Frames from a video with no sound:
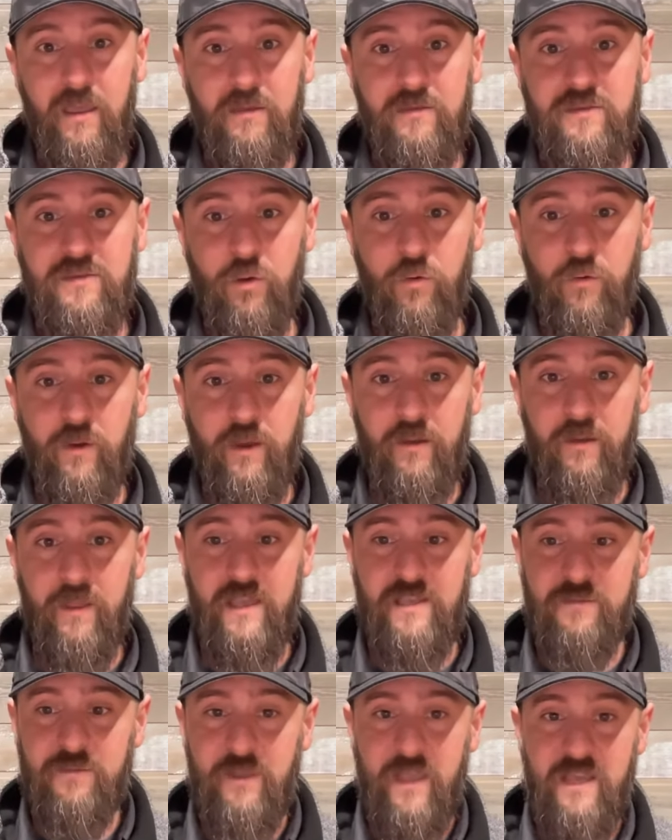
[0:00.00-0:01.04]
So
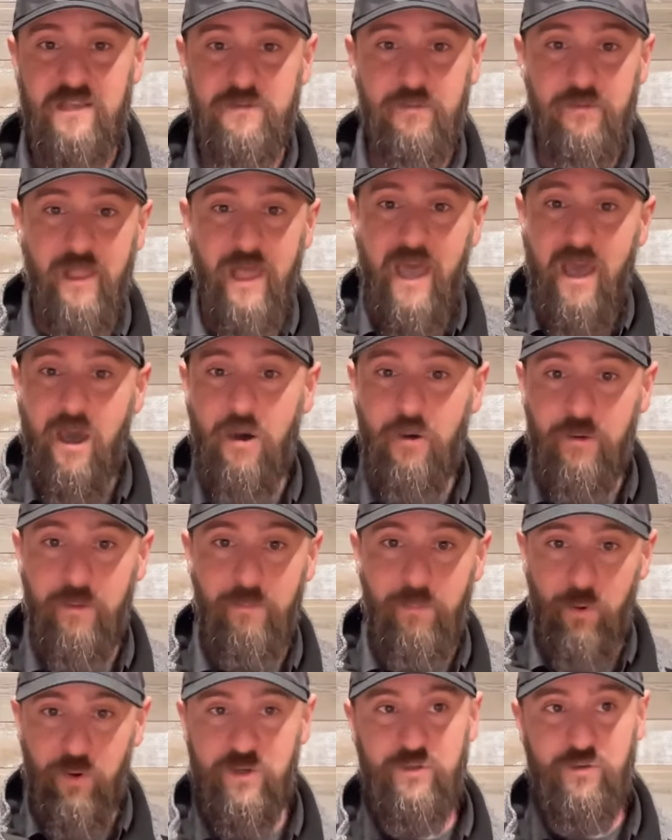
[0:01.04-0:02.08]
as, as loud and
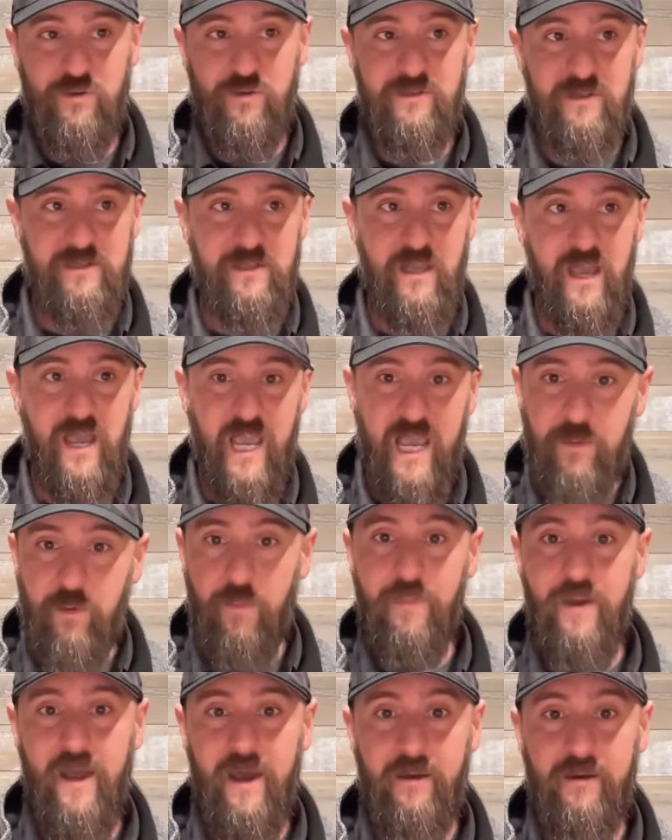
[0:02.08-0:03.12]
boisterous as I am
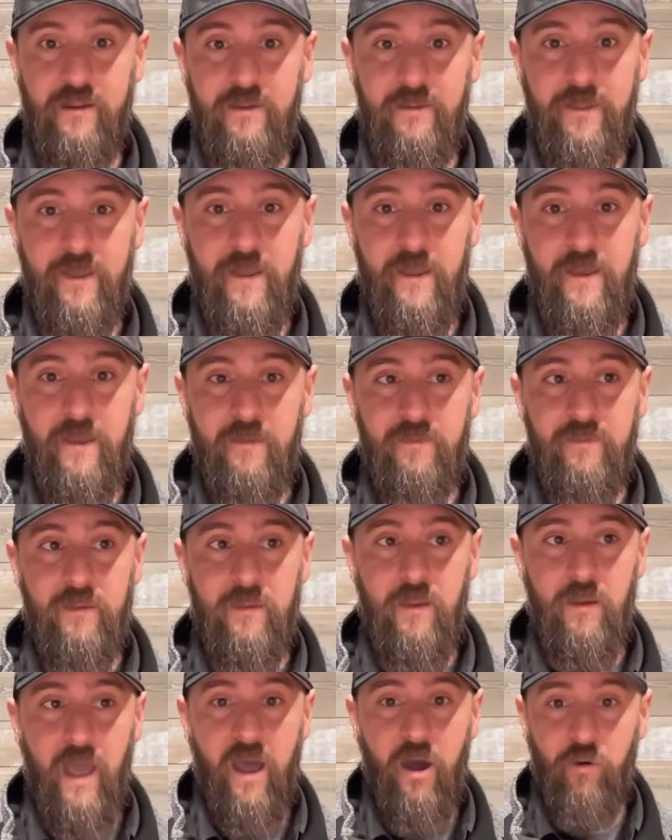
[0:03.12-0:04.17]
about it,
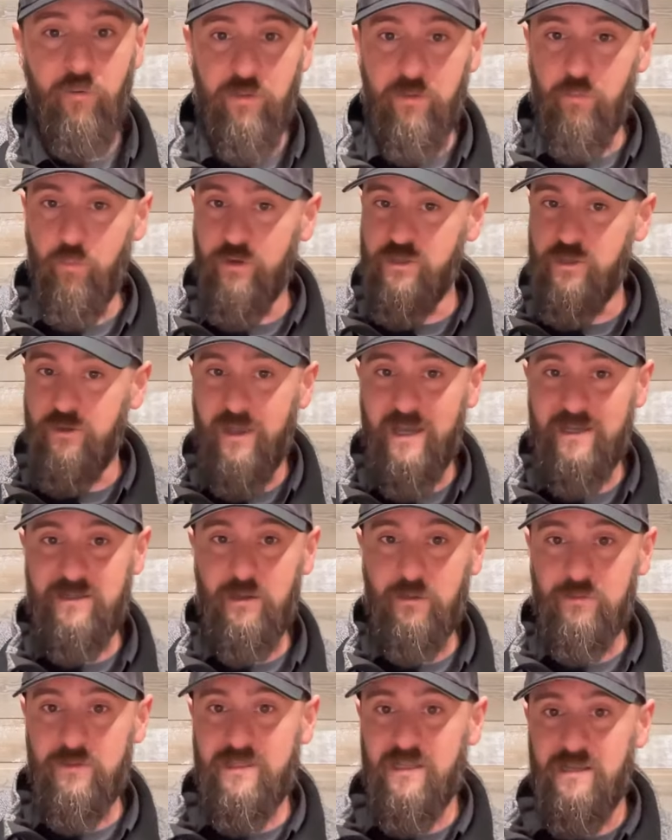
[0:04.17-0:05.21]
on what you guys
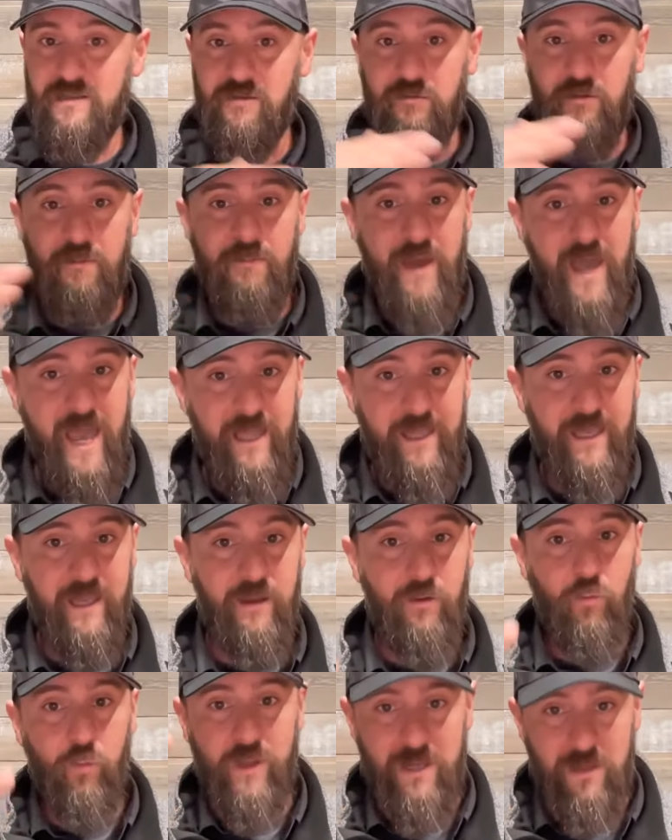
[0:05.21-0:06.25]
don't see is on the back
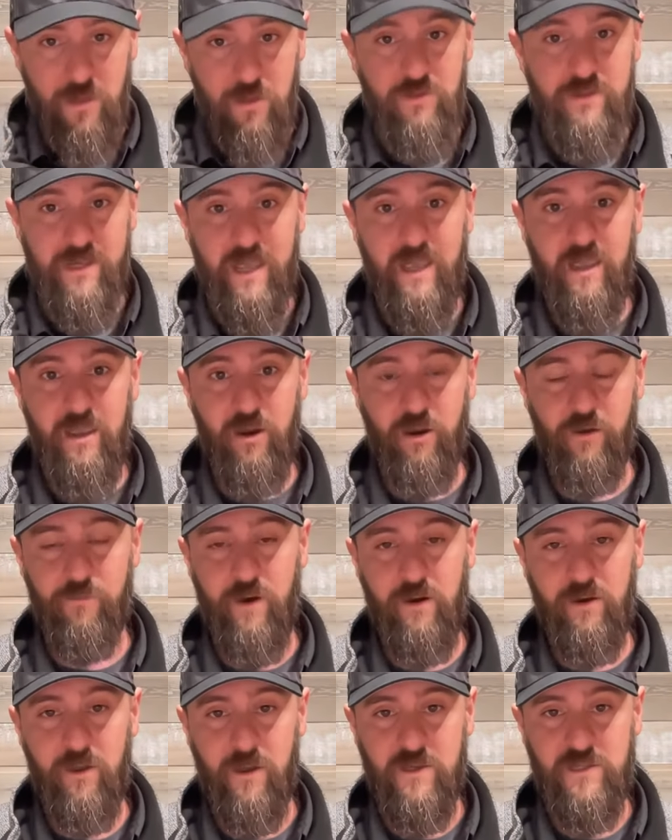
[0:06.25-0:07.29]
end, we do take care of
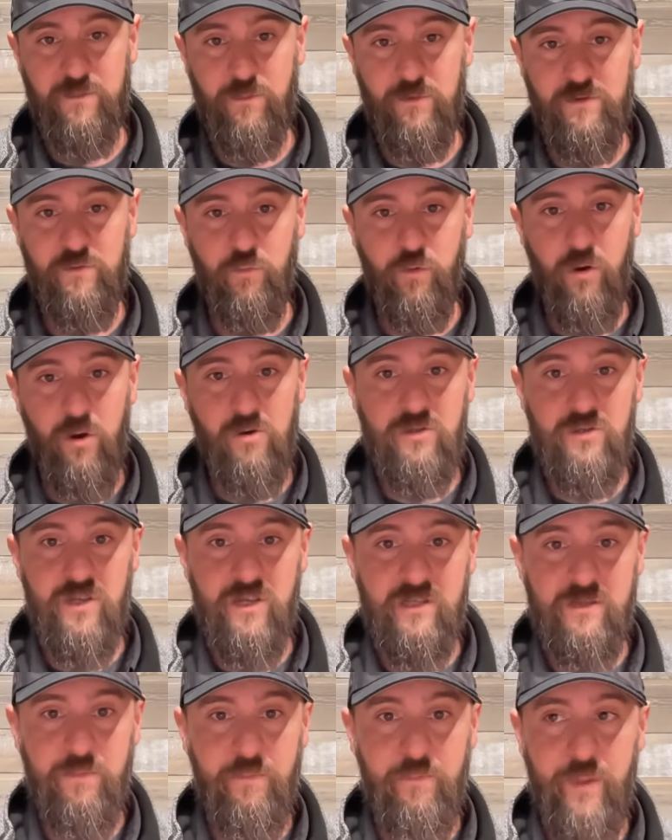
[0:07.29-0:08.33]
our customers. We're
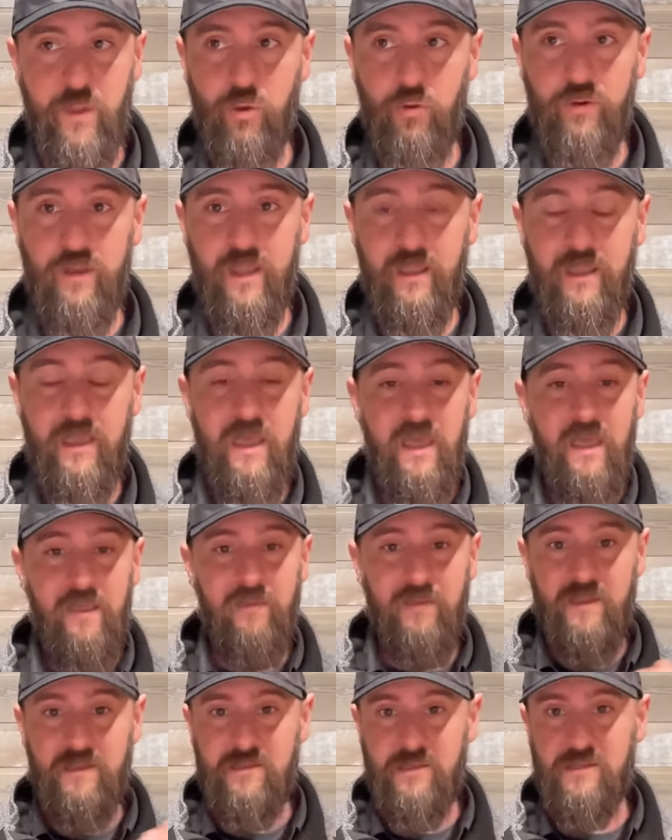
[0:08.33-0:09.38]
just building.
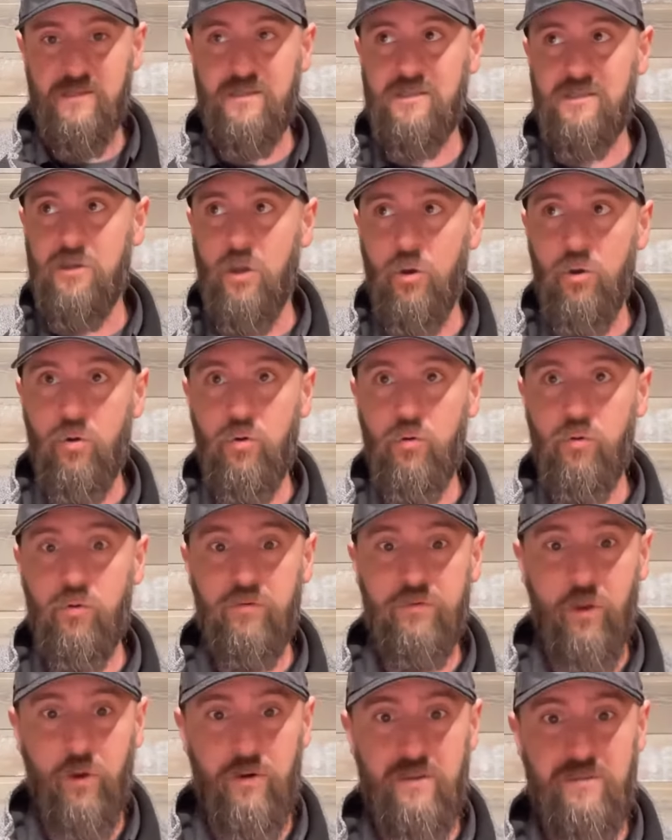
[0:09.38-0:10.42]
This is so
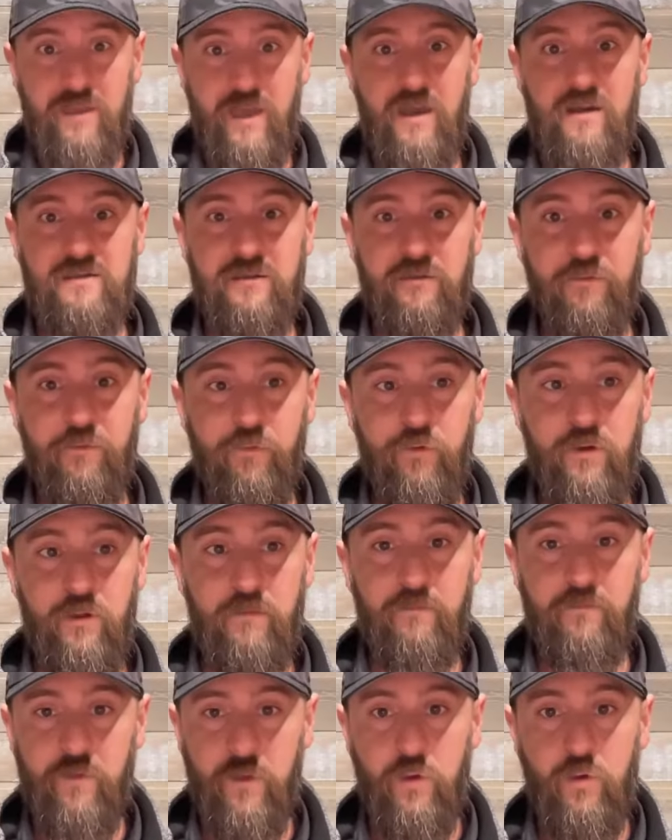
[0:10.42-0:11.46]
30,000 foot
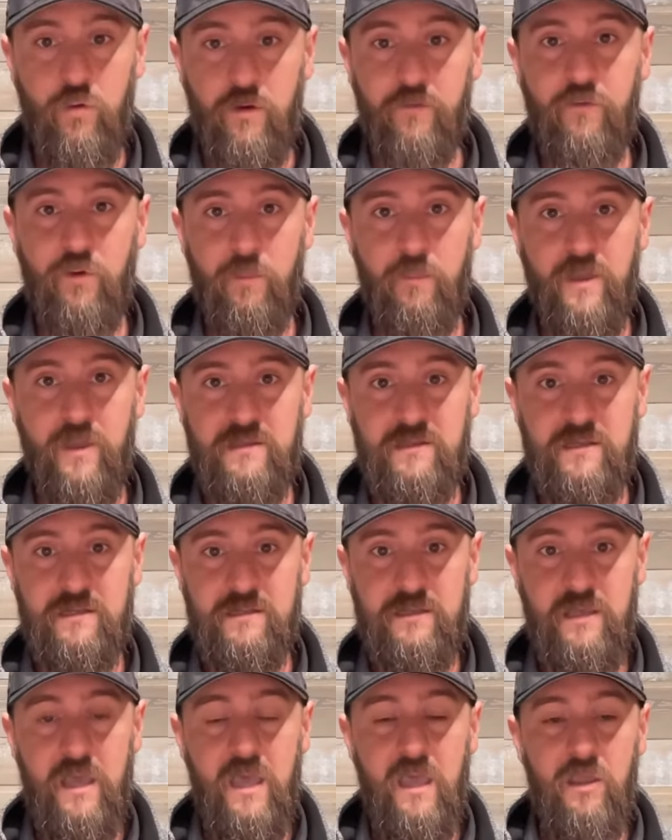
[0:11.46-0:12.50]
view of your
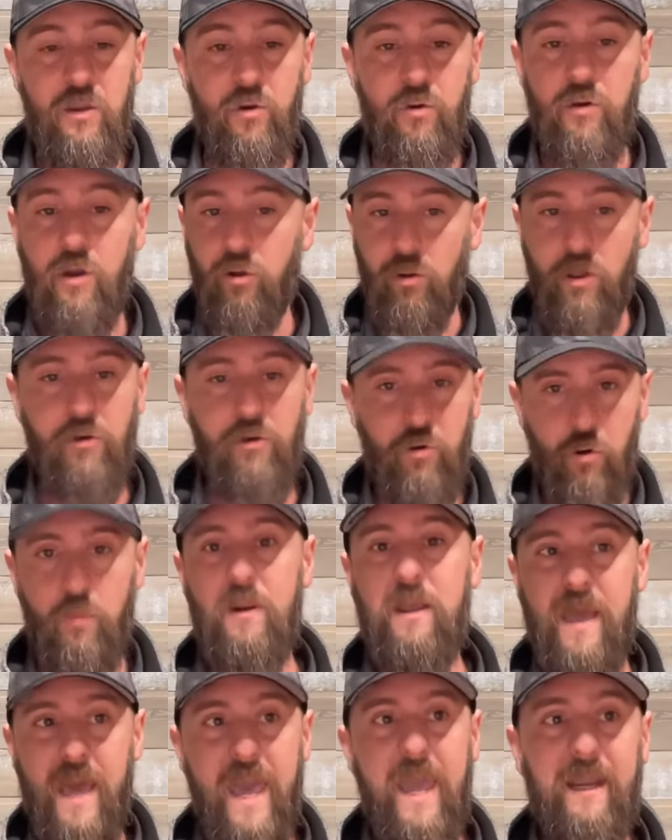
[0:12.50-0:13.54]
business you're no longer
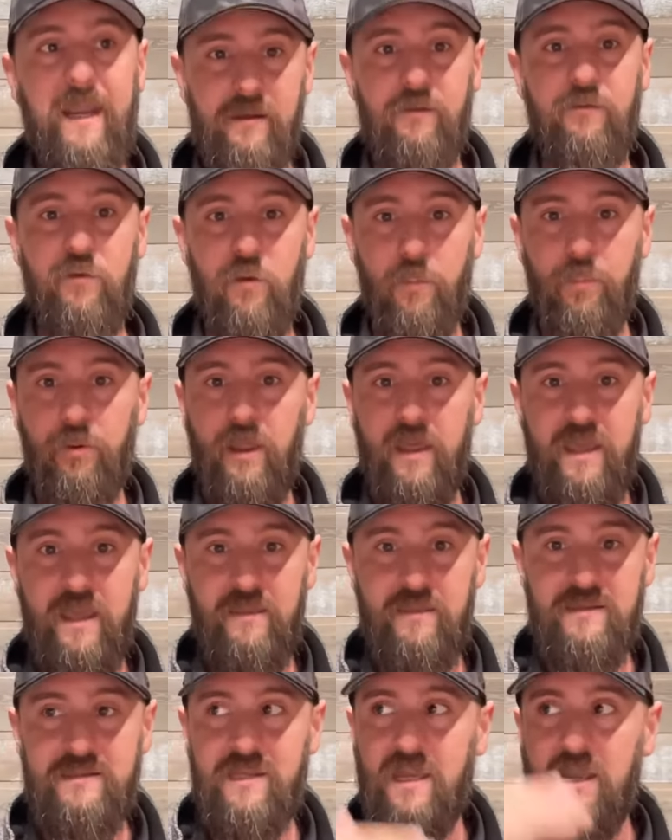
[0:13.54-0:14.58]
reactive. You're
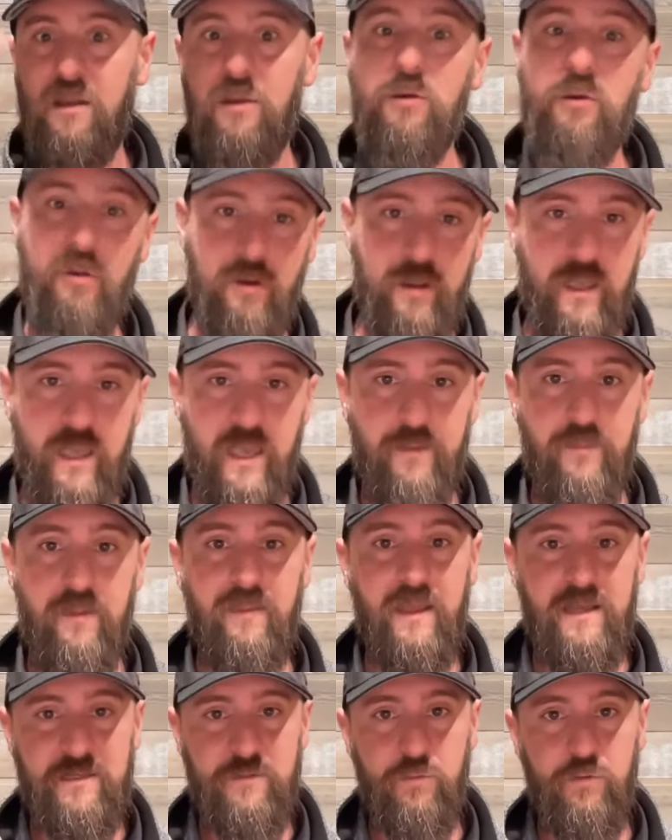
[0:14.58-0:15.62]
playing the 10 year game, and
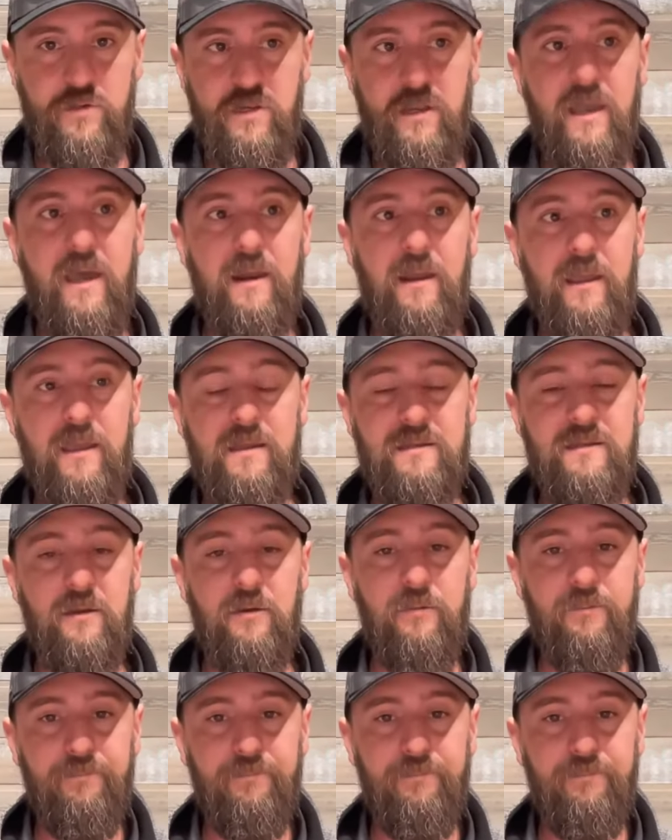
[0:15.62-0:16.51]
that's what you got to get to.